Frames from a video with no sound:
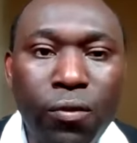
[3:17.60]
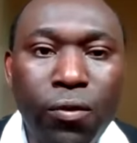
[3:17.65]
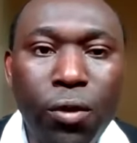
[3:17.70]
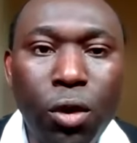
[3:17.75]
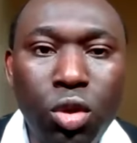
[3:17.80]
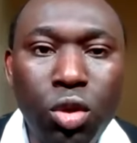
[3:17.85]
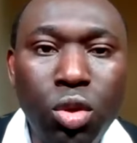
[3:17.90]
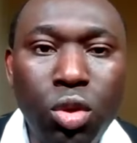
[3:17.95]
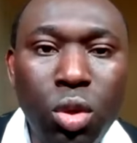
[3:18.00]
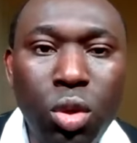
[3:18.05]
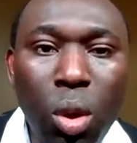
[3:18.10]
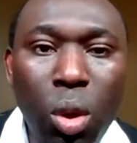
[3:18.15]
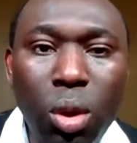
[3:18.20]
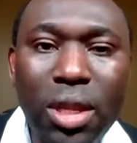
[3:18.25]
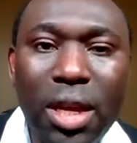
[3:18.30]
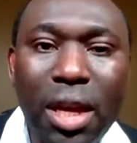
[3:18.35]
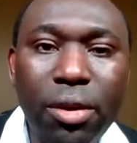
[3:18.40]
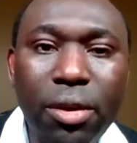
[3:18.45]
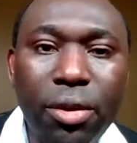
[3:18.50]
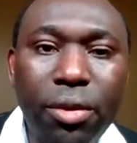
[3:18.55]
For you
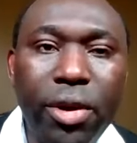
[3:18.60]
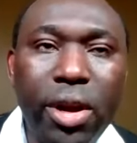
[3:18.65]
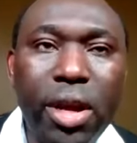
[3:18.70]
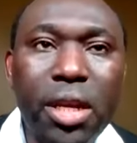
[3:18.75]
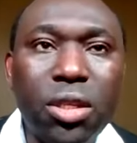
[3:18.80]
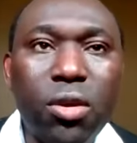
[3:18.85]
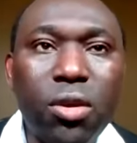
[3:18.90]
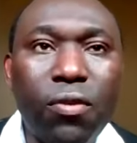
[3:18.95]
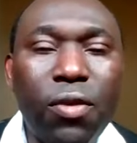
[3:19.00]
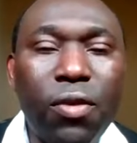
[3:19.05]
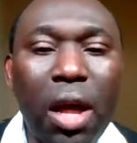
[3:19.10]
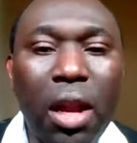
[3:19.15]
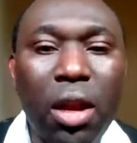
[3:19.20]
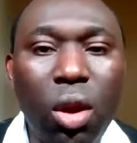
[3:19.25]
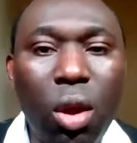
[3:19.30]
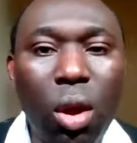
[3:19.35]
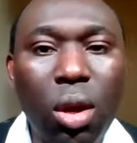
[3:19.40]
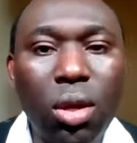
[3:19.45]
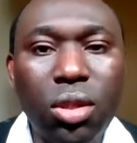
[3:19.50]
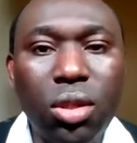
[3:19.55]
know the grace of our
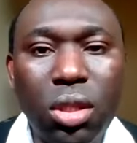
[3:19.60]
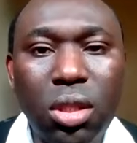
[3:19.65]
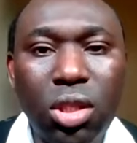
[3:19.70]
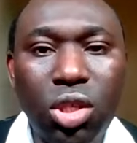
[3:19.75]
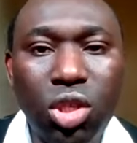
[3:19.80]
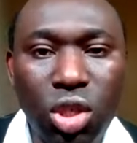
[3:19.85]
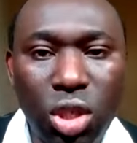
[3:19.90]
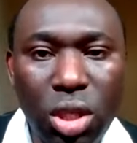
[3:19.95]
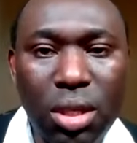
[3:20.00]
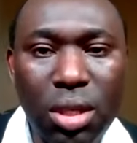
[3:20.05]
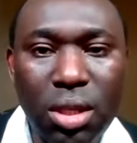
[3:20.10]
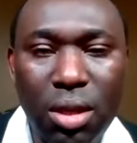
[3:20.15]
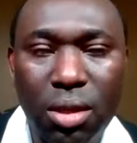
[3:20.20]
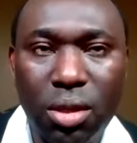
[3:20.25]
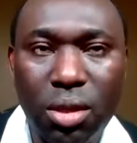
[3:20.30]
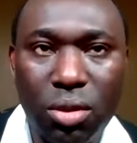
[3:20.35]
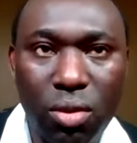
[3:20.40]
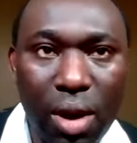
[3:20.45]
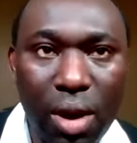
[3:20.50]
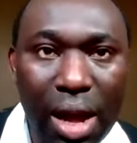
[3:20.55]
Lord
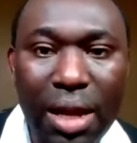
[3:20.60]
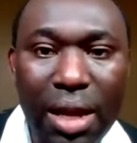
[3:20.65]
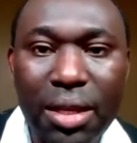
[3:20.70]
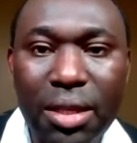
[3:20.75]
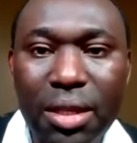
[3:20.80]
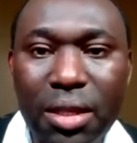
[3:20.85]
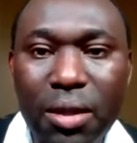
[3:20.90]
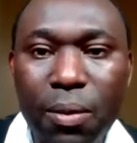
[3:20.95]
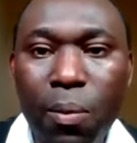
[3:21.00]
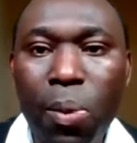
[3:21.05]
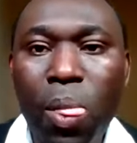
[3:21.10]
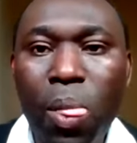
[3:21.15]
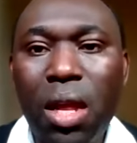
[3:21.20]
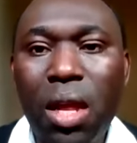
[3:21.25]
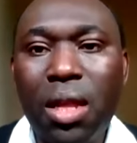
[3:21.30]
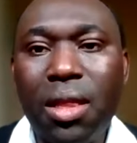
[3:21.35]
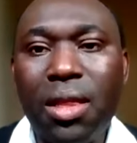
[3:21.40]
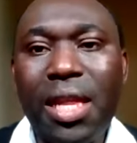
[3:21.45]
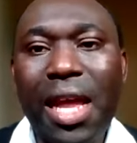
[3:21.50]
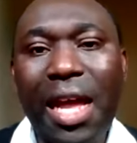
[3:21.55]
Jesus Christ,
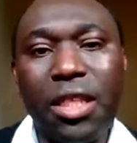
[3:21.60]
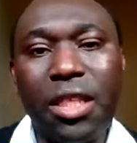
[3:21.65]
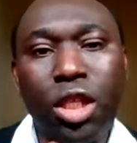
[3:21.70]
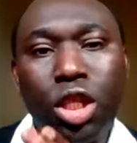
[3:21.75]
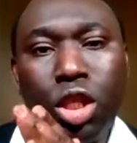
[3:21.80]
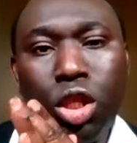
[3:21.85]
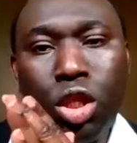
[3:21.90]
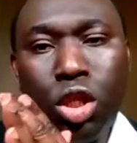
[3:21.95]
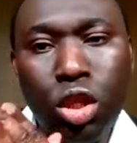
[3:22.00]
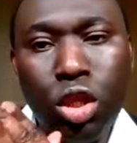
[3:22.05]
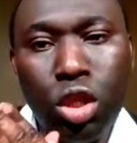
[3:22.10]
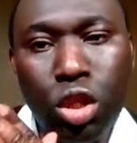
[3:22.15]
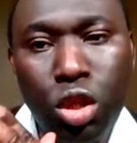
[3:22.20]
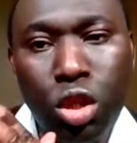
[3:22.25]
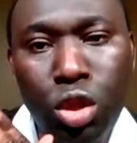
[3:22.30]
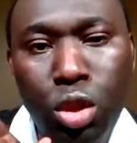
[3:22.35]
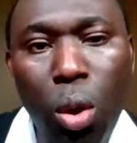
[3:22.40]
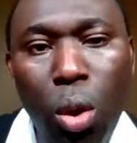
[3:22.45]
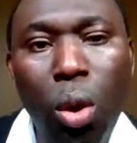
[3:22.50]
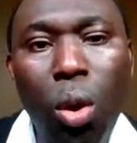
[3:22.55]
that
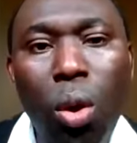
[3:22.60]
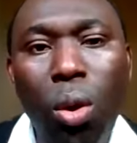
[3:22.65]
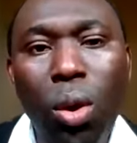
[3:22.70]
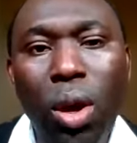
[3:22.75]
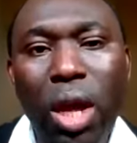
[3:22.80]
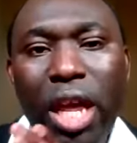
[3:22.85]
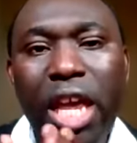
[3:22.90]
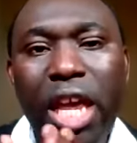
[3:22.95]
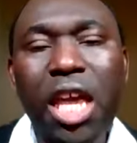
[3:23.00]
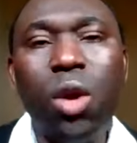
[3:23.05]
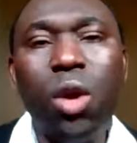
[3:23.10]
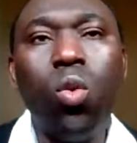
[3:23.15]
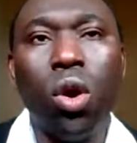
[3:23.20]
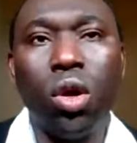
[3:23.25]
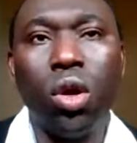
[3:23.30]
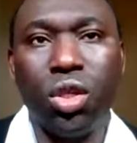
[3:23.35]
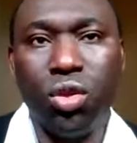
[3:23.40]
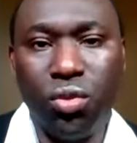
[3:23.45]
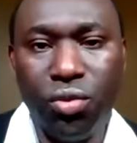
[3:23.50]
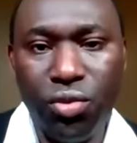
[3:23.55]
though he
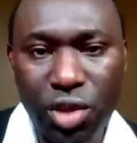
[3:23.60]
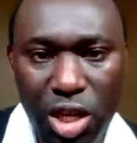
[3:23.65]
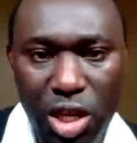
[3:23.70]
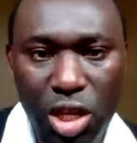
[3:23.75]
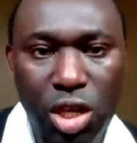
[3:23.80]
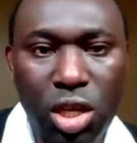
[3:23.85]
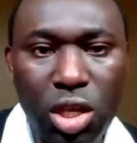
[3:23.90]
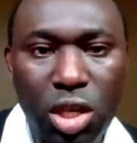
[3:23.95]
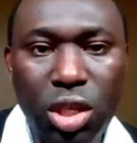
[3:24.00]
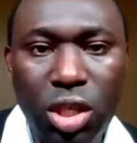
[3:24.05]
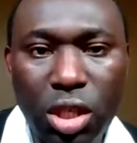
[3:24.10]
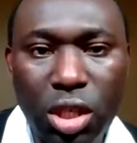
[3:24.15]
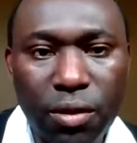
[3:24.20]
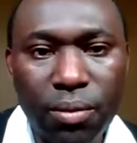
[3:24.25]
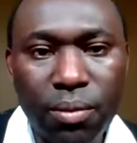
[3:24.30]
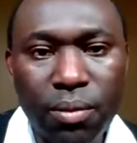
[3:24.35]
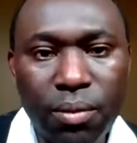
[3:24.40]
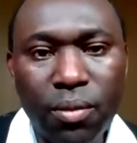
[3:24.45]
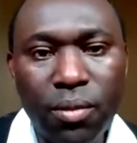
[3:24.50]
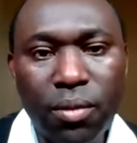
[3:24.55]
was rich,
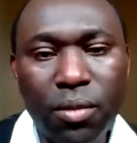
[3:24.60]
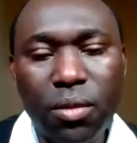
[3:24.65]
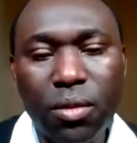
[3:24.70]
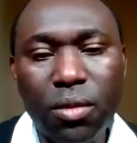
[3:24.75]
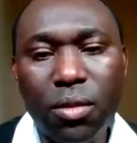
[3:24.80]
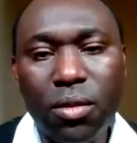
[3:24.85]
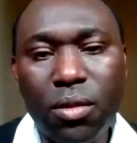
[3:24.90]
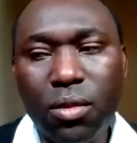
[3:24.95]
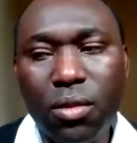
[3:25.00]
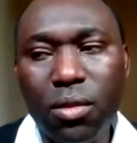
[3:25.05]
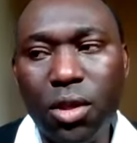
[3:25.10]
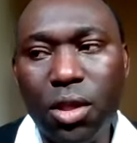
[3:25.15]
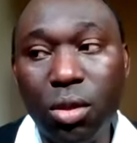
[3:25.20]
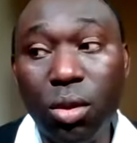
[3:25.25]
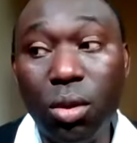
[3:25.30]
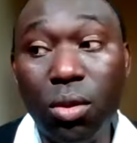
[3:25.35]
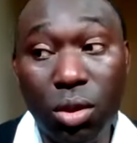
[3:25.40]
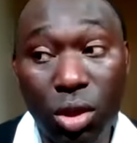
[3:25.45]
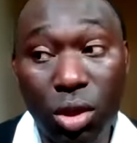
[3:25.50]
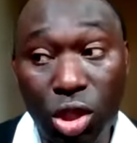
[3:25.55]

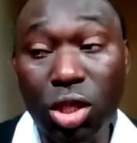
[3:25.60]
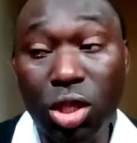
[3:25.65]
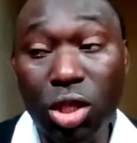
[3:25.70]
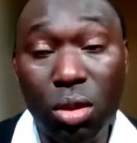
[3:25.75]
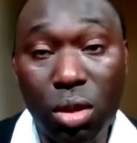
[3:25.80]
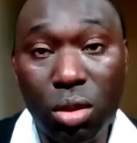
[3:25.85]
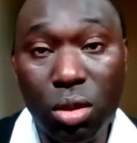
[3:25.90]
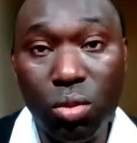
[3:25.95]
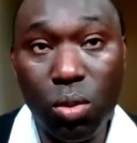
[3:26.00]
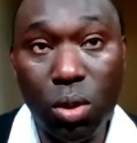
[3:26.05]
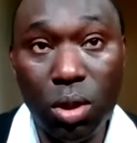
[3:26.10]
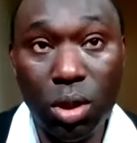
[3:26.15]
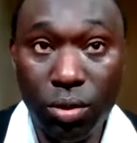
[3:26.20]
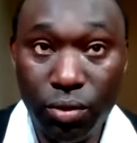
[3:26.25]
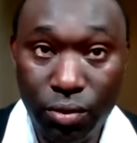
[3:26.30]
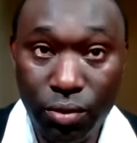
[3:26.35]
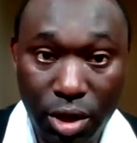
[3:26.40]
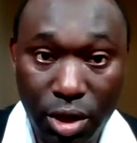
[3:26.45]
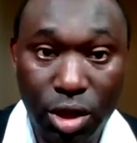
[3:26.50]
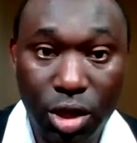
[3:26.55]
so Jesus
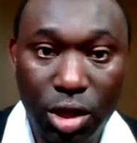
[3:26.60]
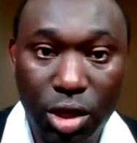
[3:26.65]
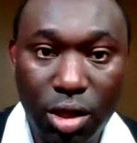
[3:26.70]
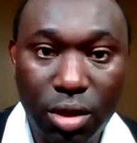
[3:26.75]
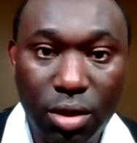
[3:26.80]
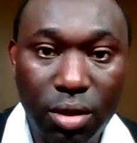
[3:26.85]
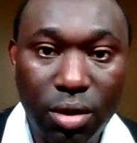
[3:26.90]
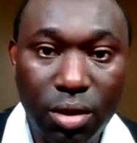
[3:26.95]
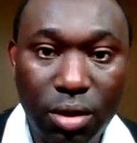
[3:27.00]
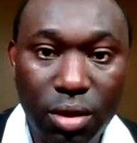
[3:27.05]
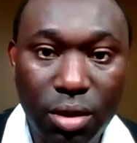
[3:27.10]
was rich,